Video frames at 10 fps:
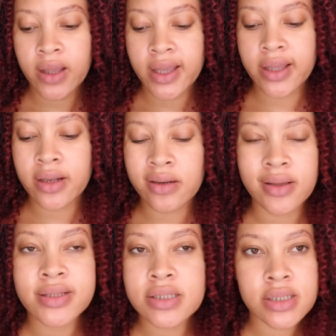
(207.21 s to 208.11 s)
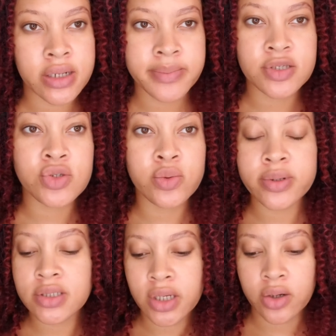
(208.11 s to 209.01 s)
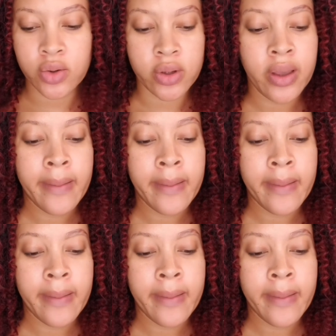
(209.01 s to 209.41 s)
and it's gonna be super subtle,